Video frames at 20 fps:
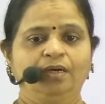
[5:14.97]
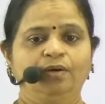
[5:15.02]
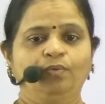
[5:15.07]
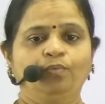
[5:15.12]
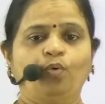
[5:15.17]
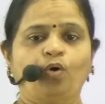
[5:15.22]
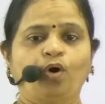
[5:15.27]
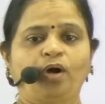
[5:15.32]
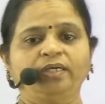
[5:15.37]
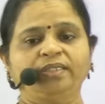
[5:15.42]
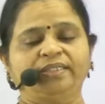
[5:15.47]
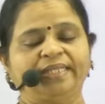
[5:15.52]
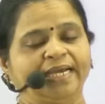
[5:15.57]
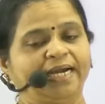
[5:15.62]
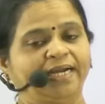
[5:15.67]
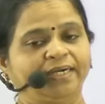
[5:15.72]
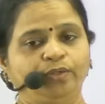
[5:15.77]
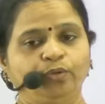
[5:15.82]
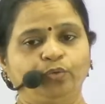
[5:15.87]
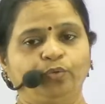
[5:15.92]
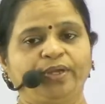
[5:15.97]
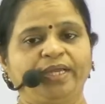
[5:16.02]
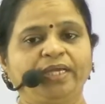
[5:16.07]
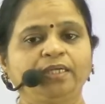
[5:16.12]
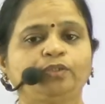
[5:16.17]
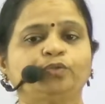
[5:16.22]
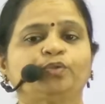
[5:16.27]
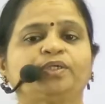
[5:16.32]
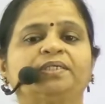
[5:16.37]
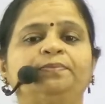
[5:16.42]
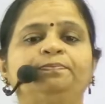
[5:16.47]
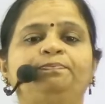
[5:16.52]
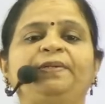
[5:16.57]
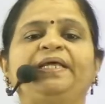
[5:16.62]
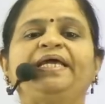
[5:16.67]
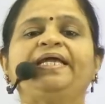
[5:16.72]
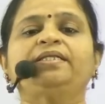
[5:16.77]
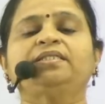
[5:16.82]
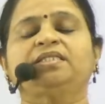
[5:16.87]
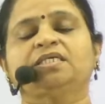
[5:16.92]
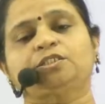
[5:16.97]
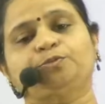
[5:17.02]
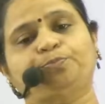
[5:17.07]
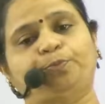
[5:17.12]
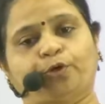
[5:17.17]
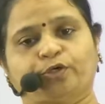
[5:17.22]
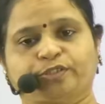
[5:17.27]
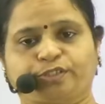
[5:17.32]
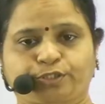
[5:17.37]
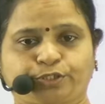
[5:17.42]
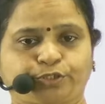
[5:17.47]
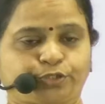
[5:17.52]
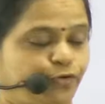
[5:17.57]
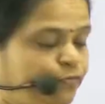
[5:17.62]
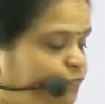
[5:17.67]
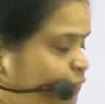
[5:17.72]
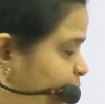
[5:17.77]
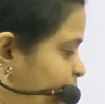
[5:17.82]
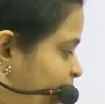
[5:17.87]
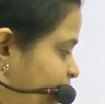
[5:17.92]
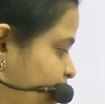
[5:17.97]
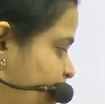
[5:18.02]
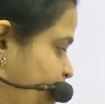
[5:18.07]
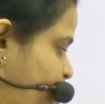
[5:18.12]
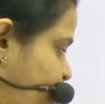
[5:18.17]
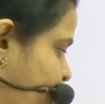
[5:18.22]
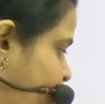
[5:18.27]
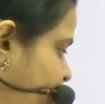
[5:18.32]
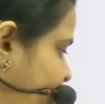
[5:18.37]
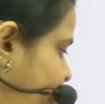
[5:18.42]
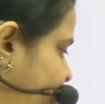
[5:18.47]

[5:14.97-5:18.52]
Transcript: what they are doing to complete this process of digestion.